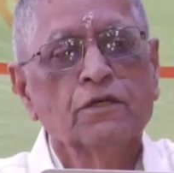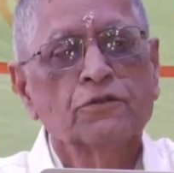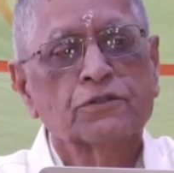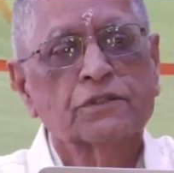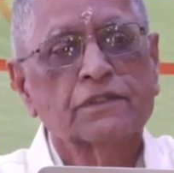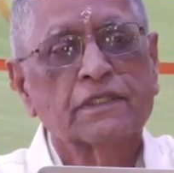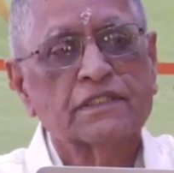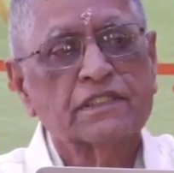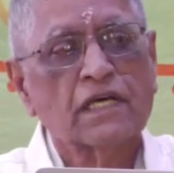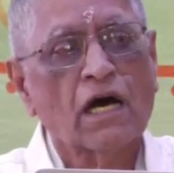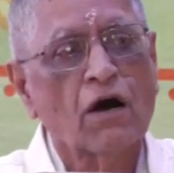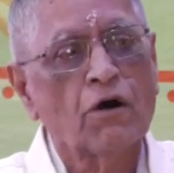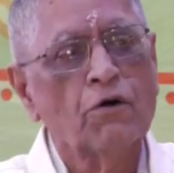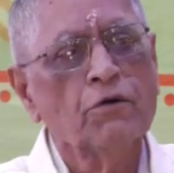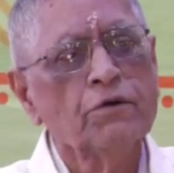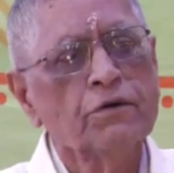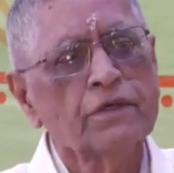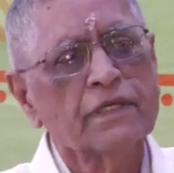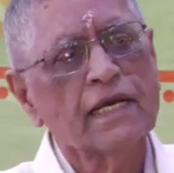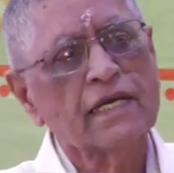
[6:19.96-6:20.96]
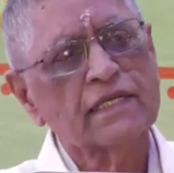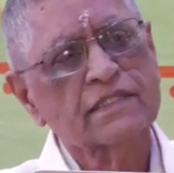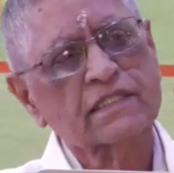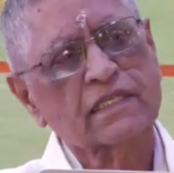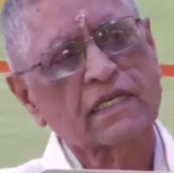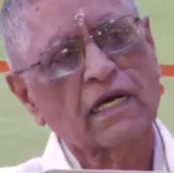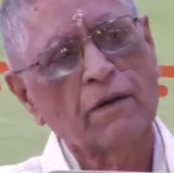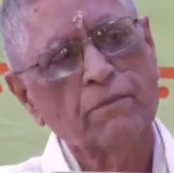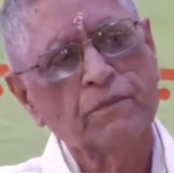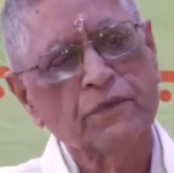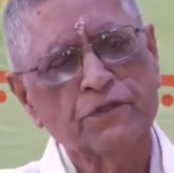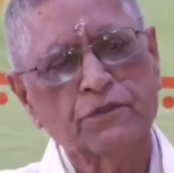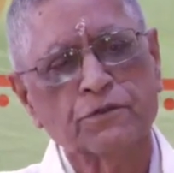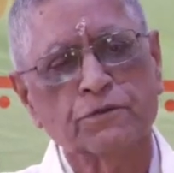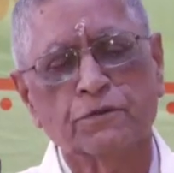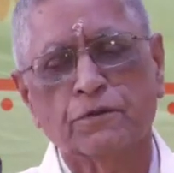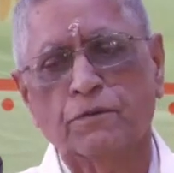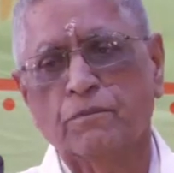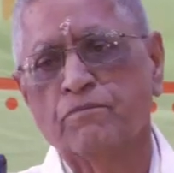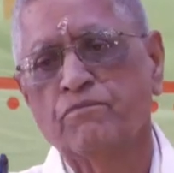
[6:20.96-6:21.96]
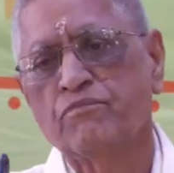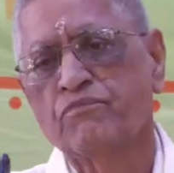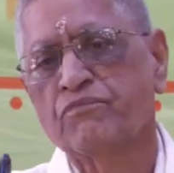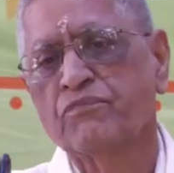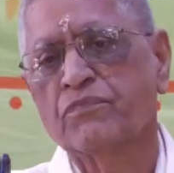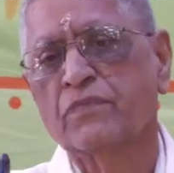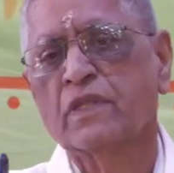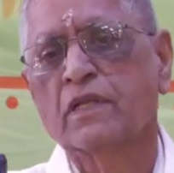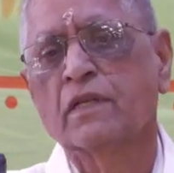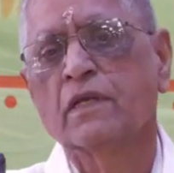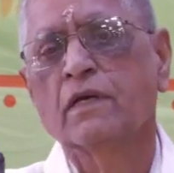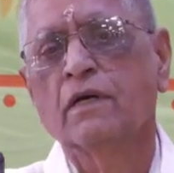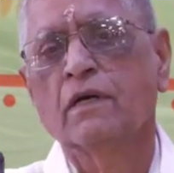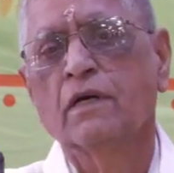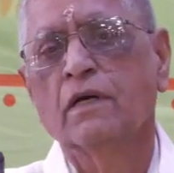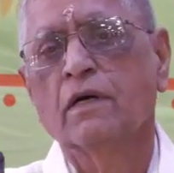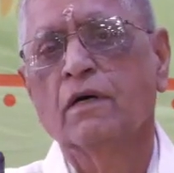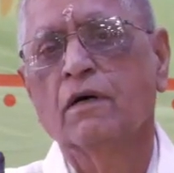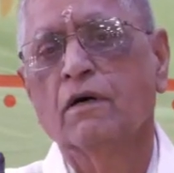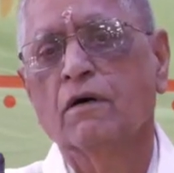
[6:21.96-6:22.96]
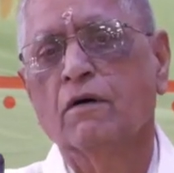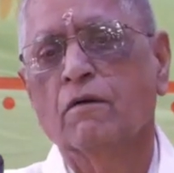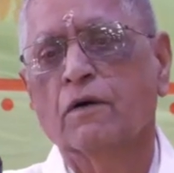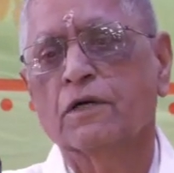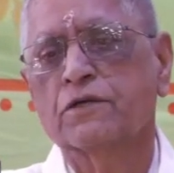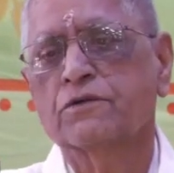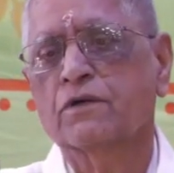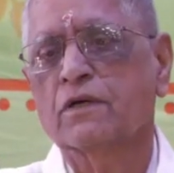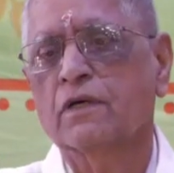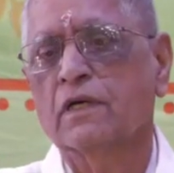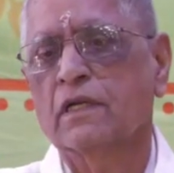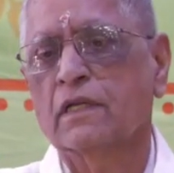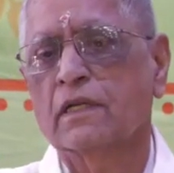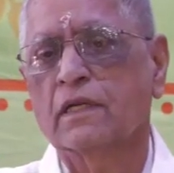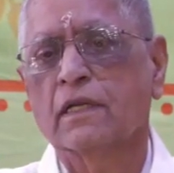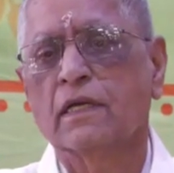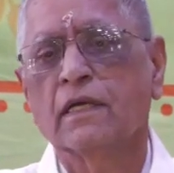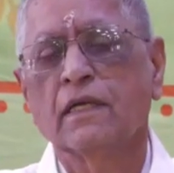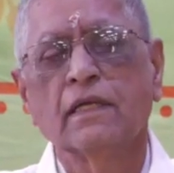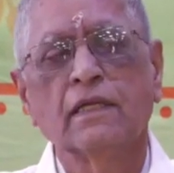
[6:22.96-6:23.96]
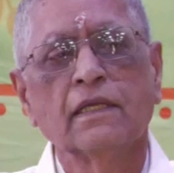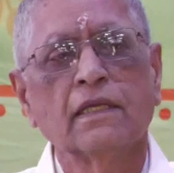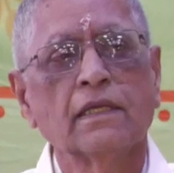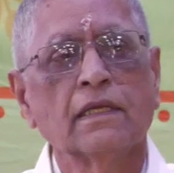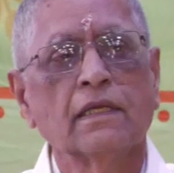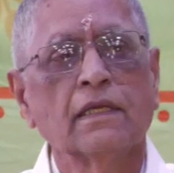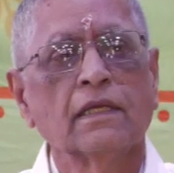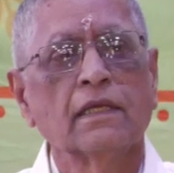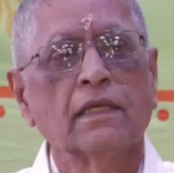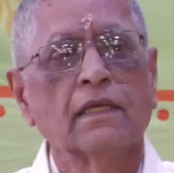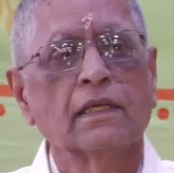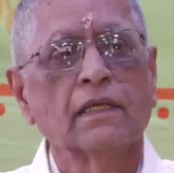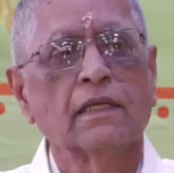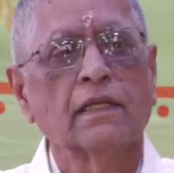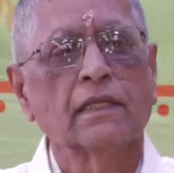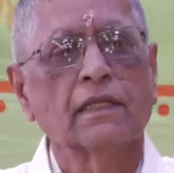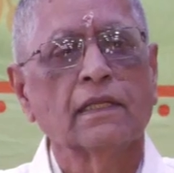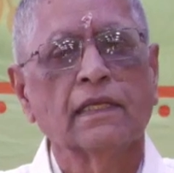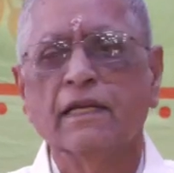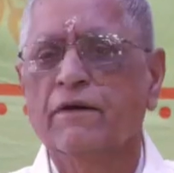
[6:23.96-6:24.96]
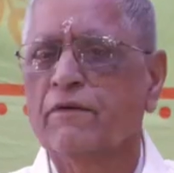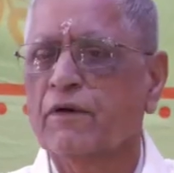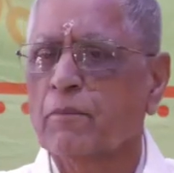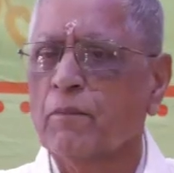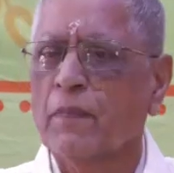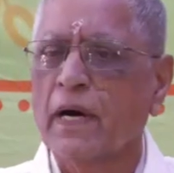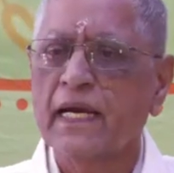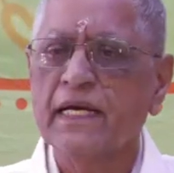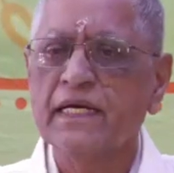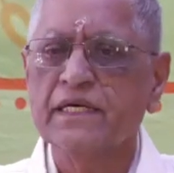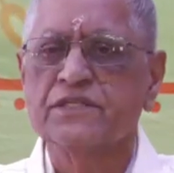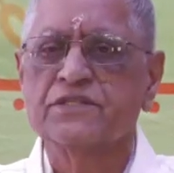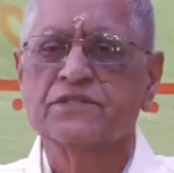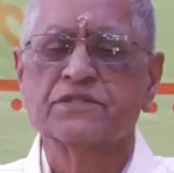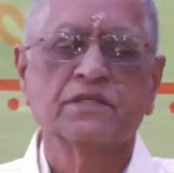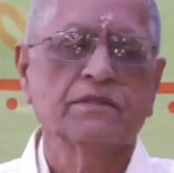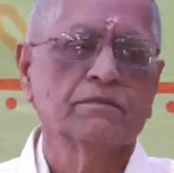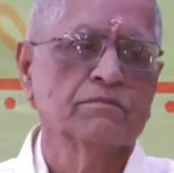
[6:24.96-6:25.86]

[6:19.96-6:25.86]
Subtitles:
So that's how it has come into what you call in our minds.